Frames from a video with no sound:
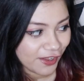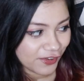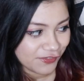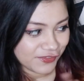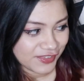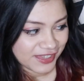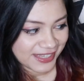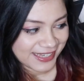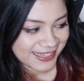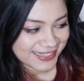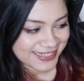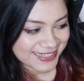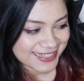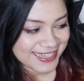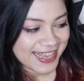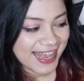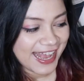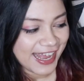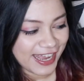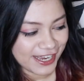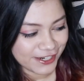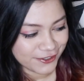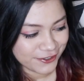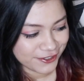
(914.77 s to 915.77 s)
of these
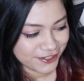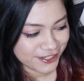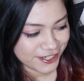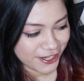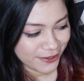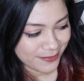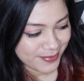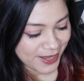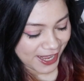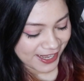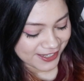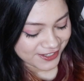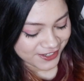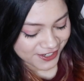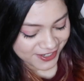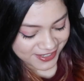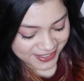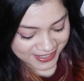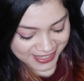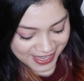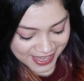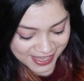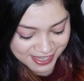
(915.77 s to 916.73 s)
hydrogel patches.